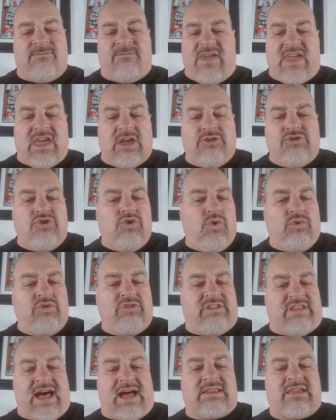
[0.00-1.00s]

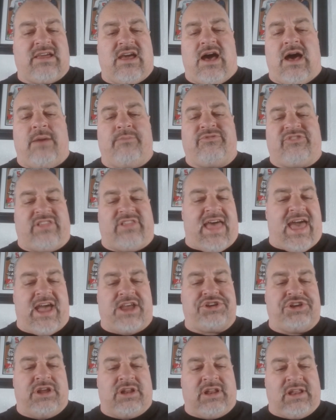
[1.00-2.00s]

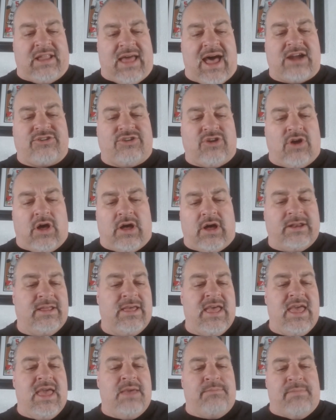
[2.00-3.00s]
FanDuel.com/lockedon.
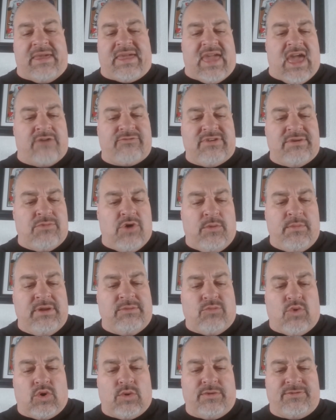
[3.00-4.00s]
Make every
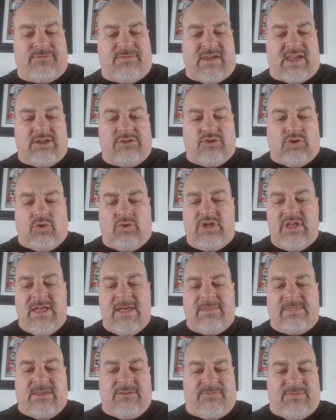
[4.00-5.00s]
moment more with FanDuel,
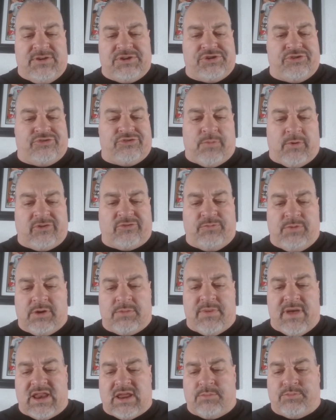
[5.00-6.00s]
the official
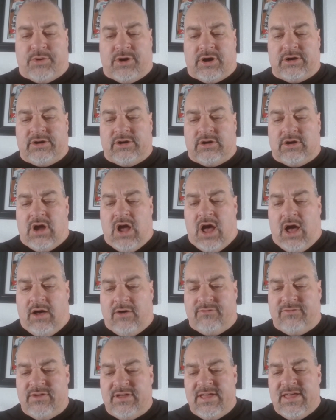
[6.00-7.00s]
sportsbook betting partner
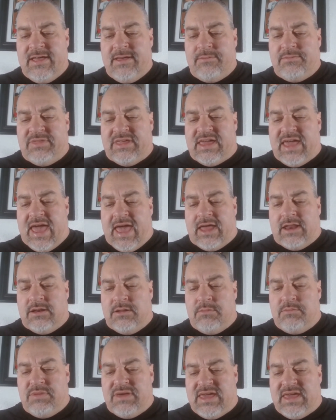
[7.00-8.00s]
of the
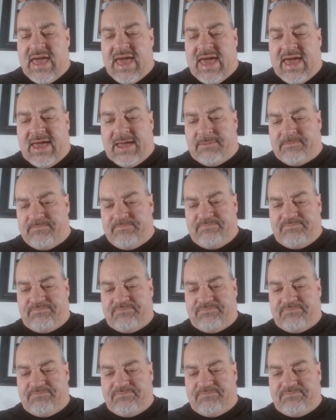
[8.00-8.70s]
NBA.